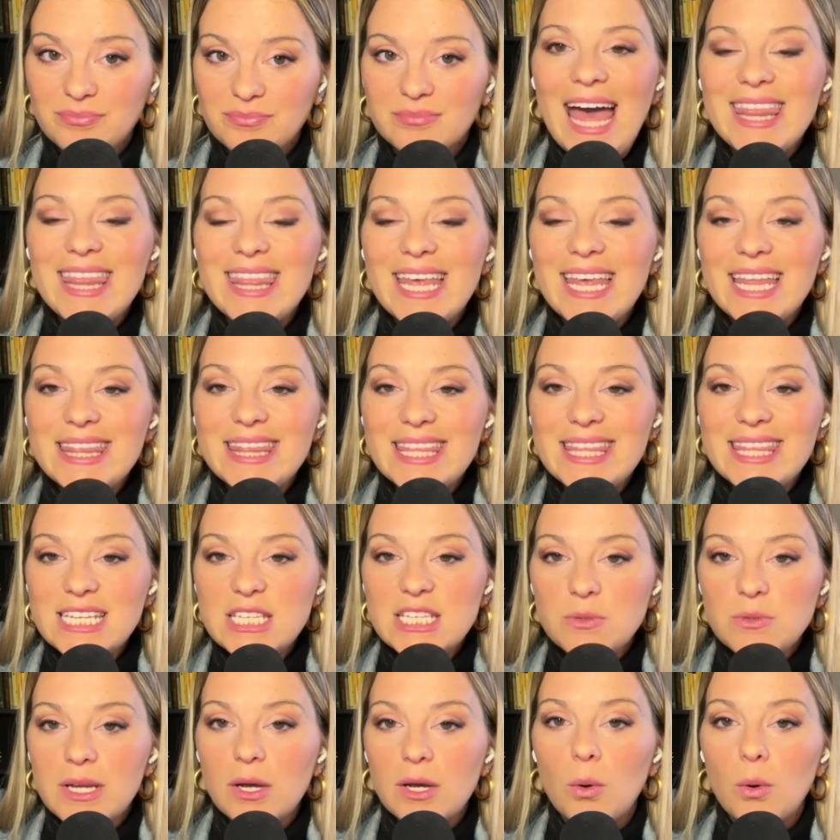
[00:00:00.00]
And then this
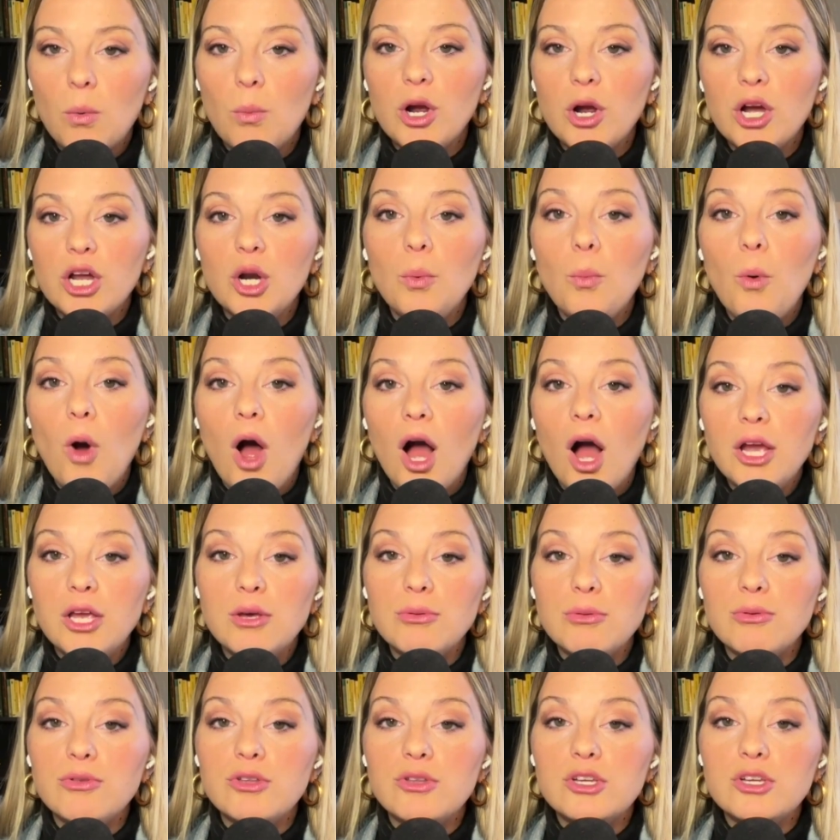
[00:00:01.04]
week, we're going to walk you
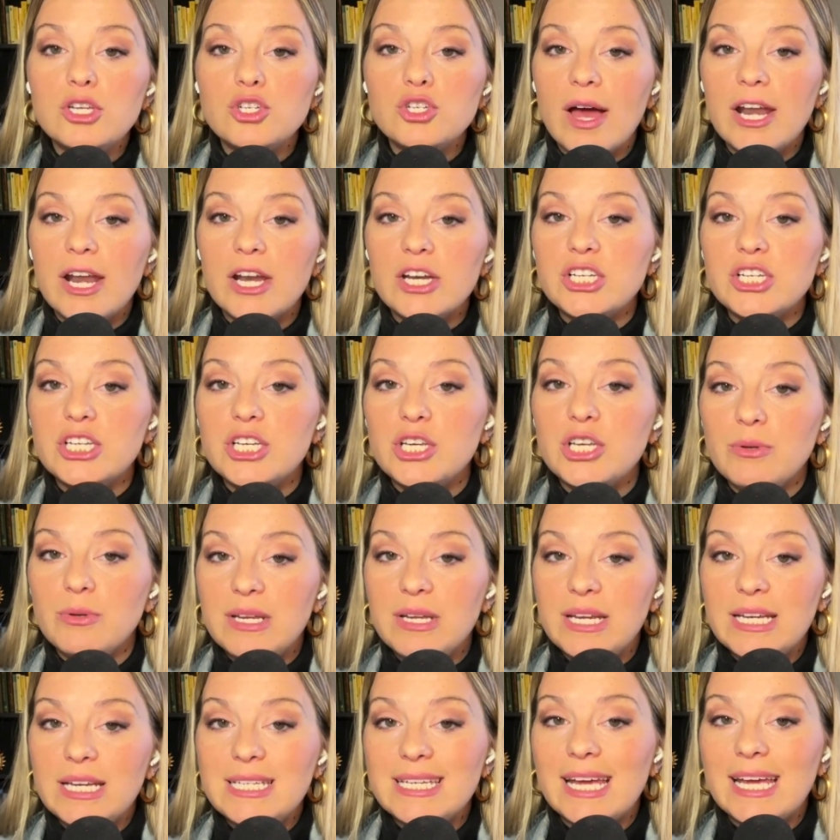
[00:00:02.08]
through the strategy you
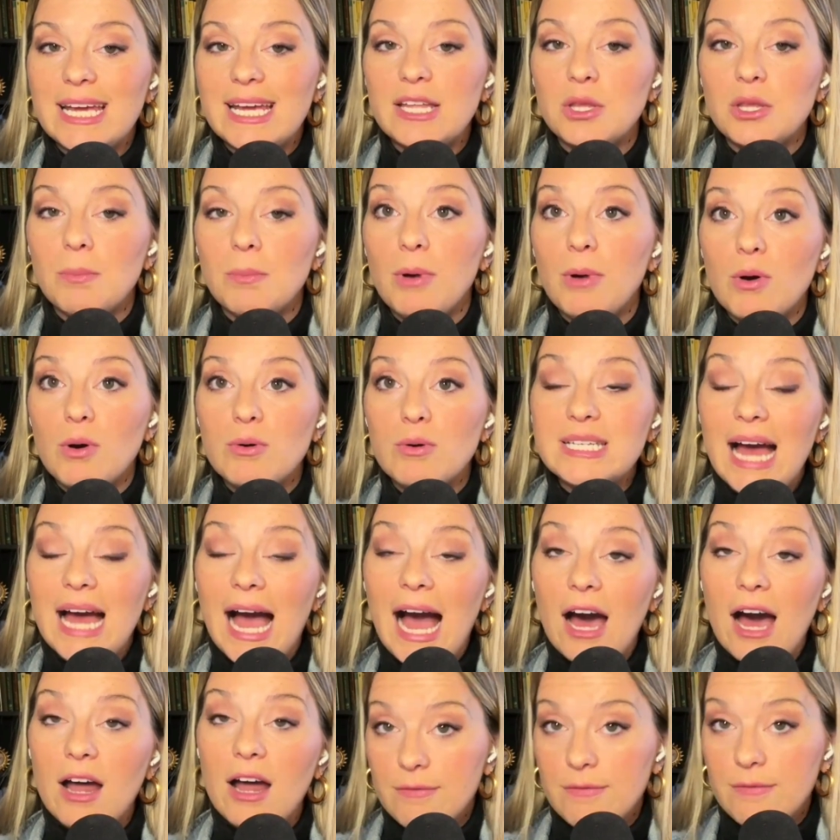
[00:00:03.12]
need to get the most
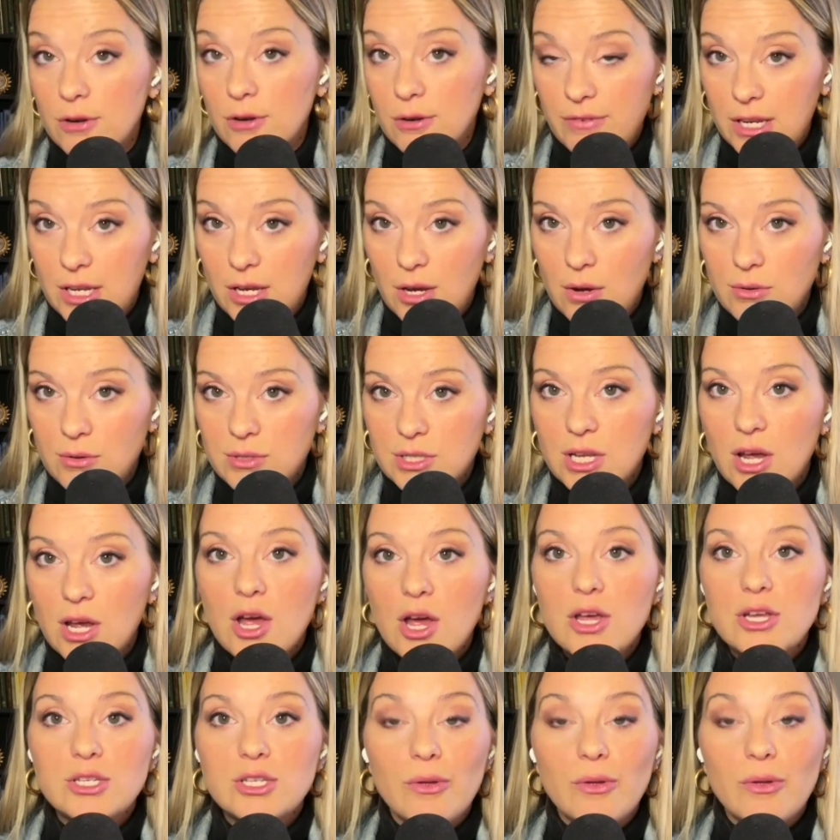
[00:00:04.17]
out of your videos
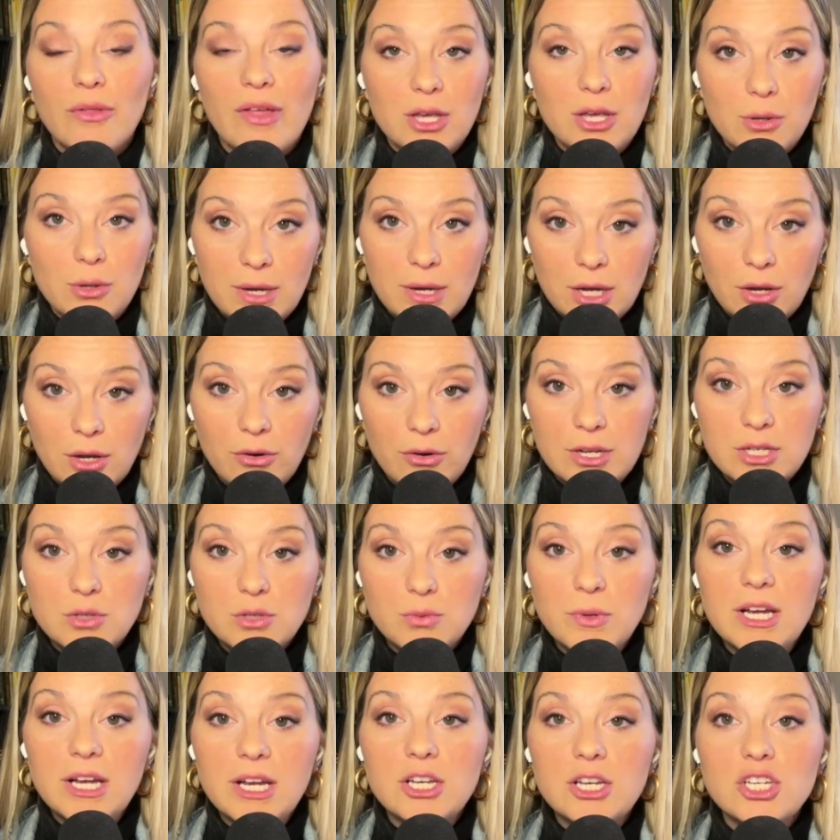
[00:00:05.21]
so that you increase
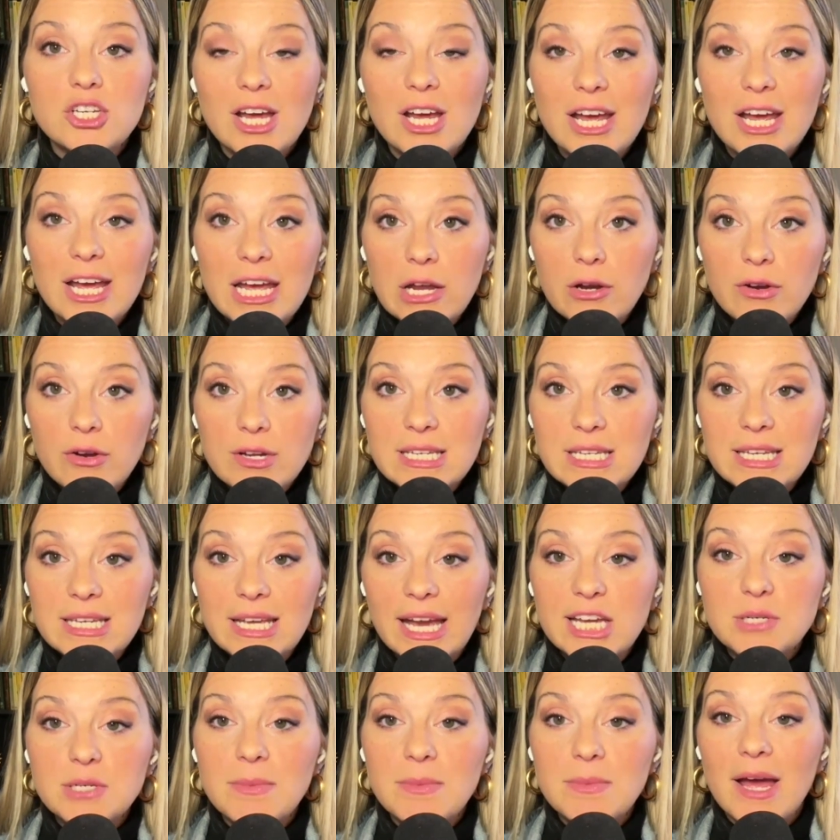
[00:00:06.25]
reach, increase
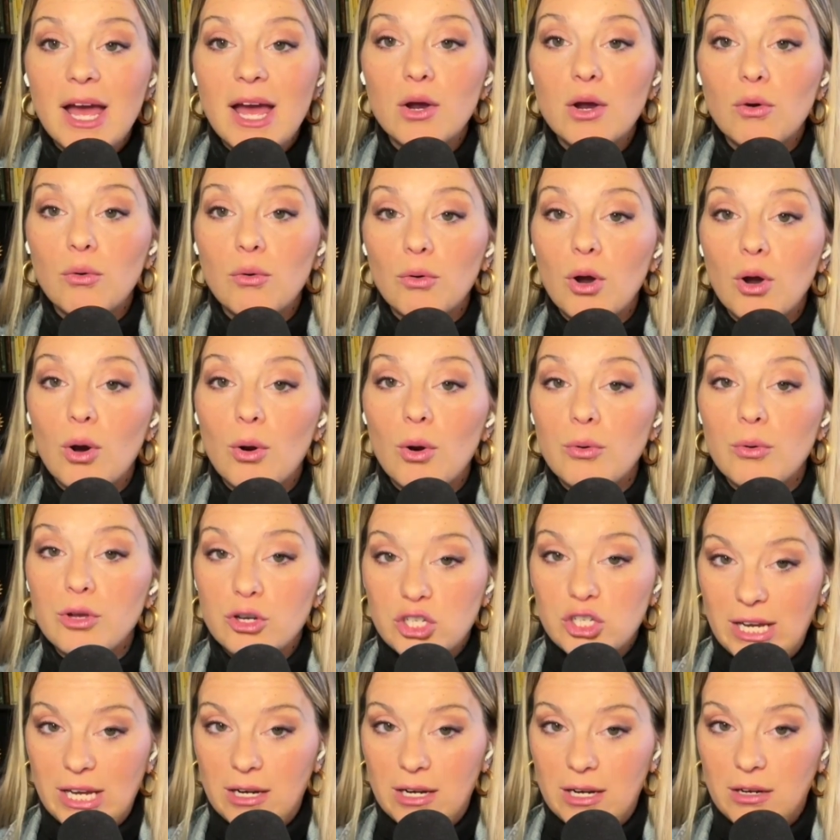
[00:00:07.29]
engagement, and grow your
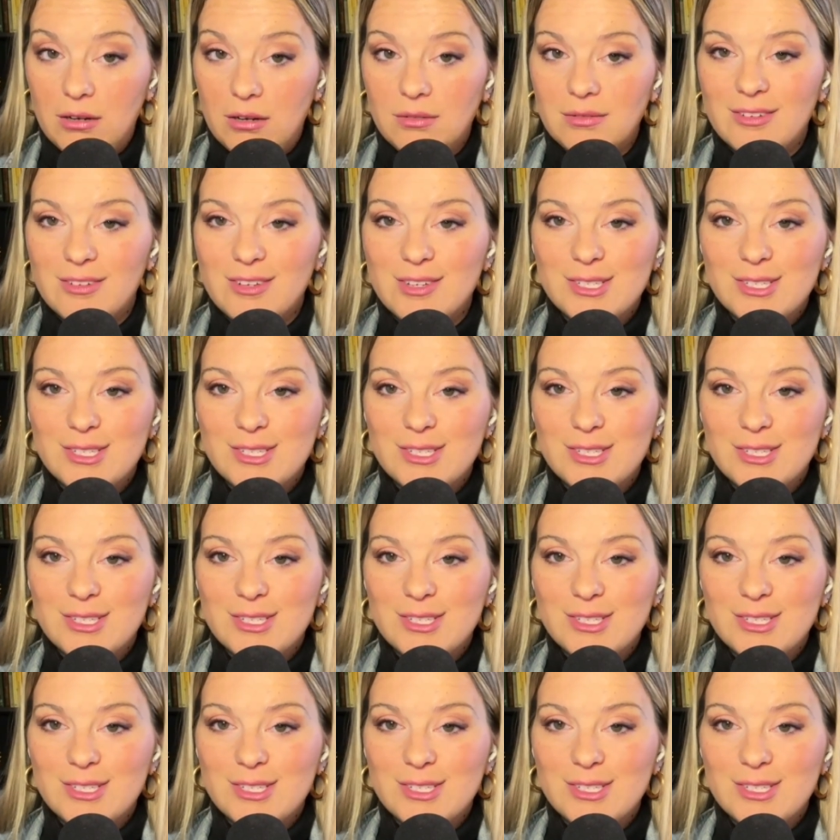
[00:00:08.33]
channel.